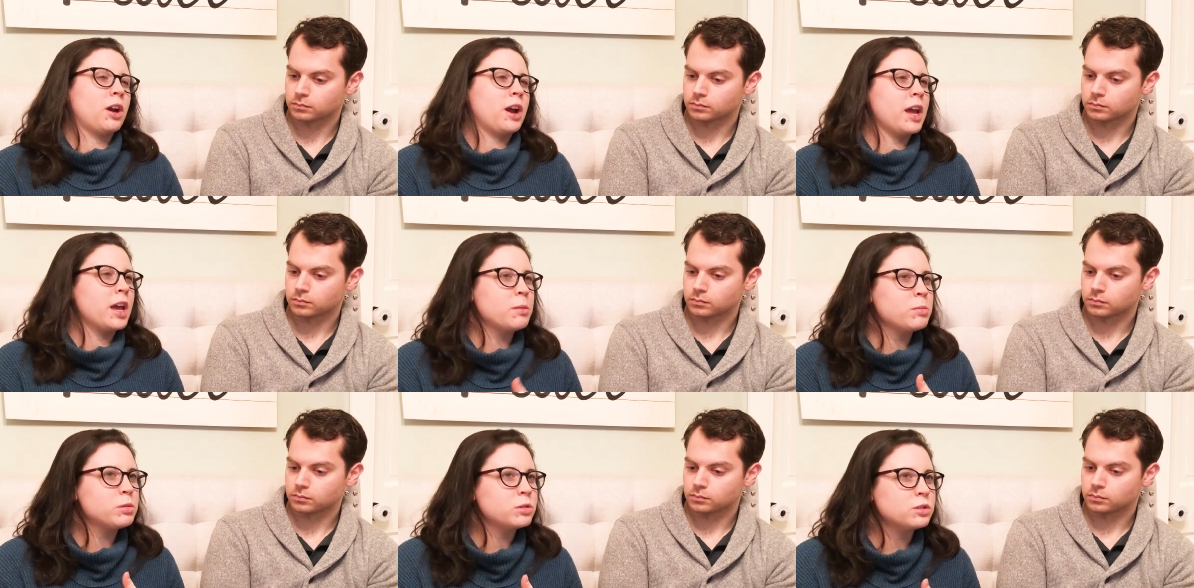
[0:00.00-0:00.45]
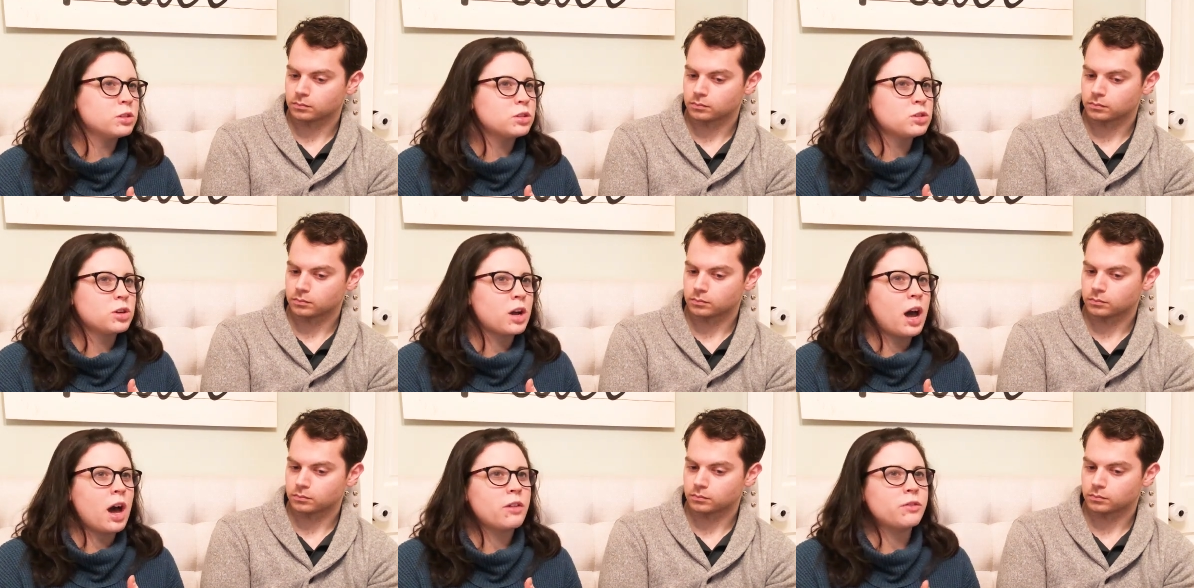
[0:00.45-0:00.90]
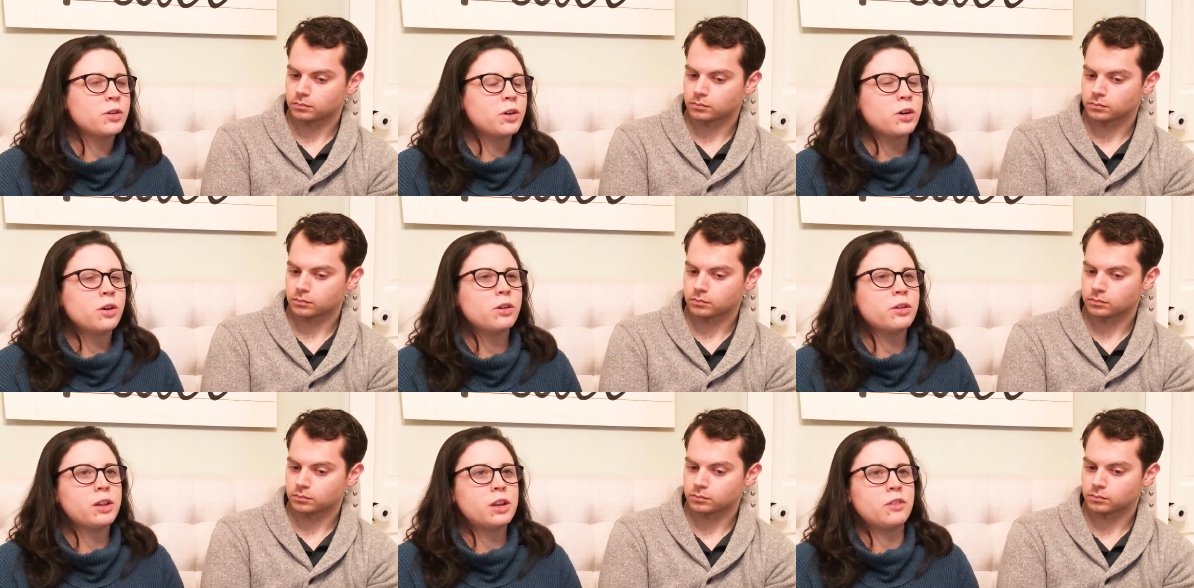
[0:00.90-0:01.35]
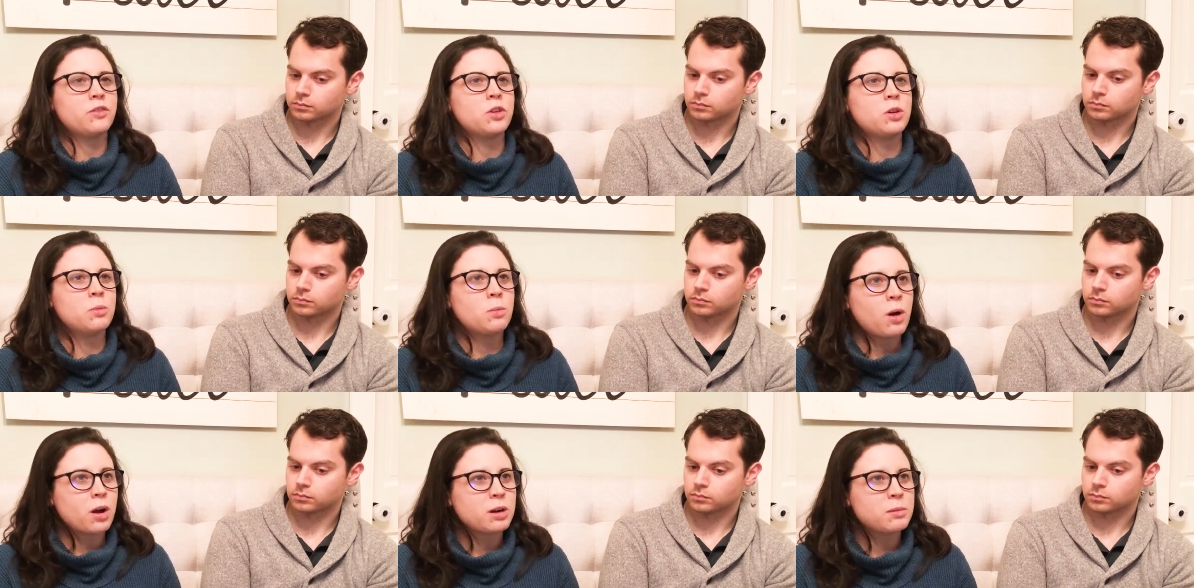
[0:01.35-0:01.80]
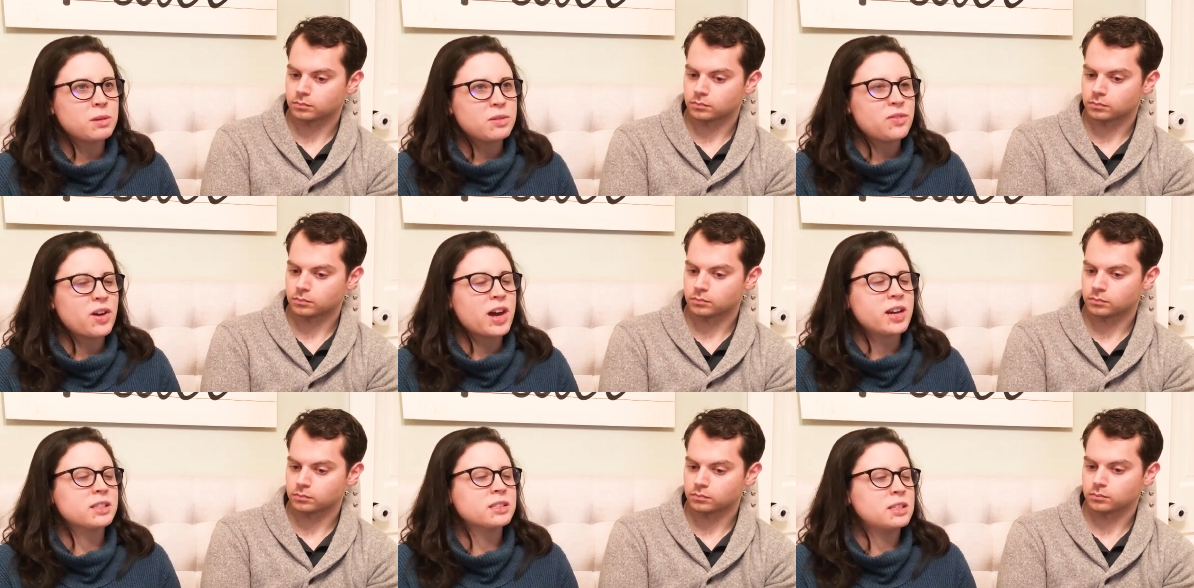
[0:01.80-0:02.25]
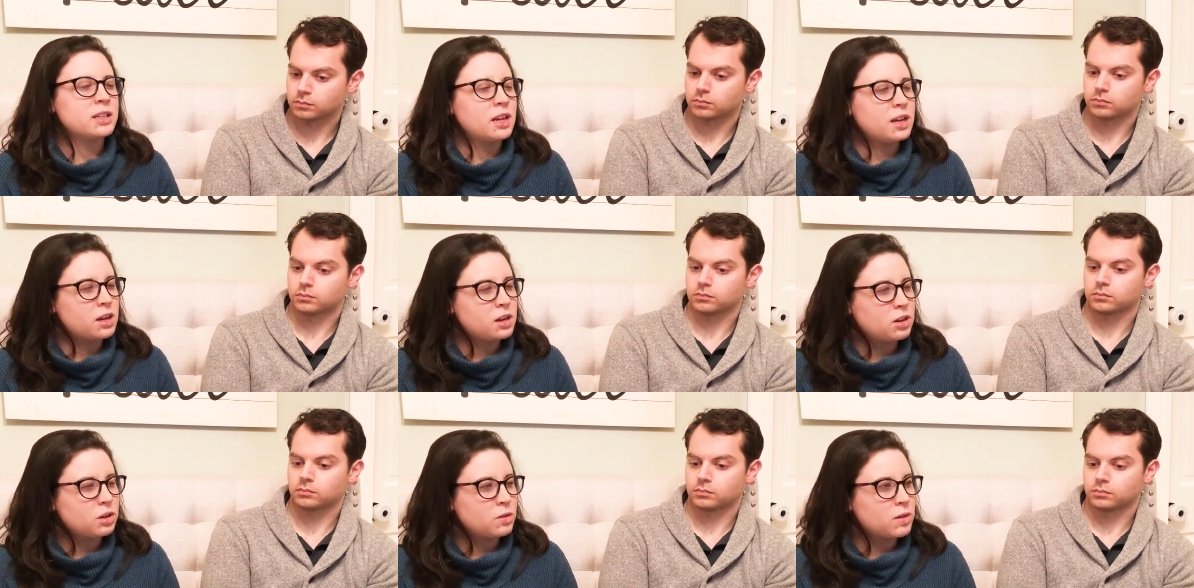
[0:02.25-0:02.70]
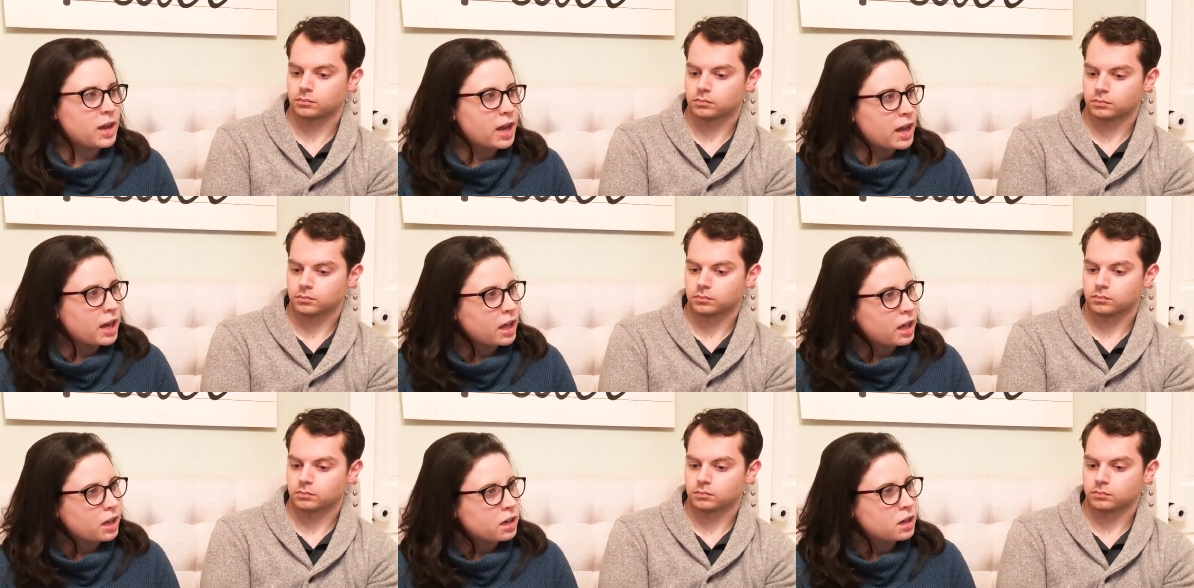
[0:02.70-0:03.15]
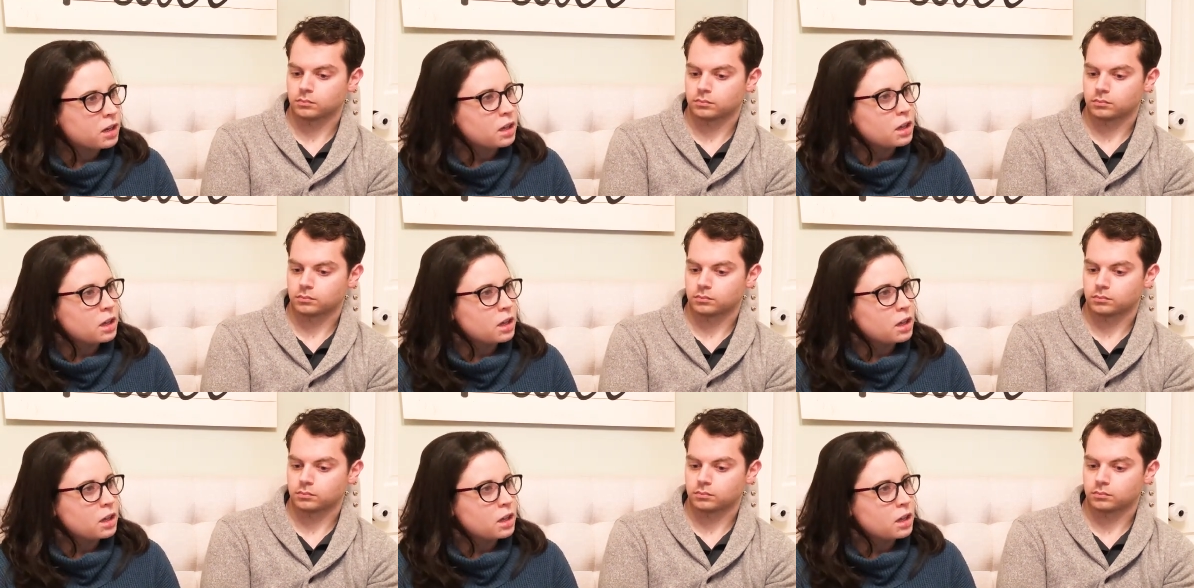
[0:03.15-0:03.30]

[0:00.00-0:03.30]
Speaker 1: able to travel and if you want to be vaccinated, you can.